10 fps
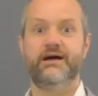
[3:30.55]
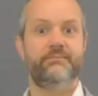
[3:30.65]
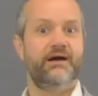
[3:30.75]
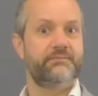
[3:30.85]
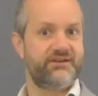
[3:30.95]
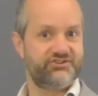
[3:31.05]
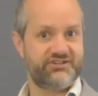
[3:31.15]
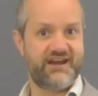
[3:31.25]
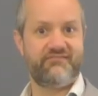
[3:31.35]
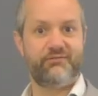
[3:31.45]
I'm going to
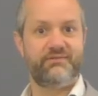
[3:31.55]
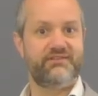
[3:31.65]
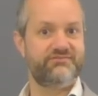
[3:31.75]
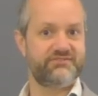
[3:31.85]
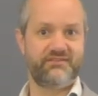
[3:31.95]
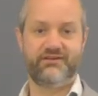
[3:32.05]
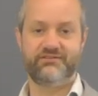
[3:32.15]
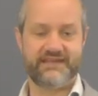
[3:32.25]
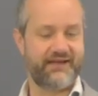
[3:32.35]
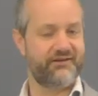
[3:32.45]
share it with you so that you
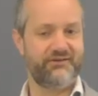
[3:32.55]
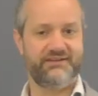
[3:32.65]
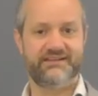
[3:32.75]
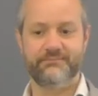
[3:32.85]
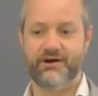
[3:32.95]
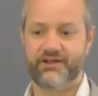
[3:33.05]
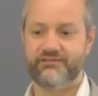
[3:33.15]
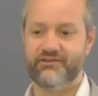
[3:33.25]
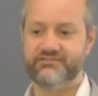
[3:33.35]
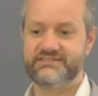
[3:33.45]
can download it and mark
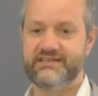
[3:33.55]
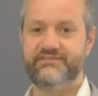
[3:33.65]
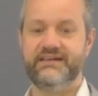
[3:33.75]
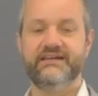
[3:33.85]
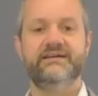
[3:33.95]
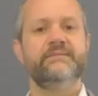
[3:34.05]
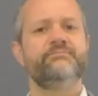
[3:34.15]
your own CV.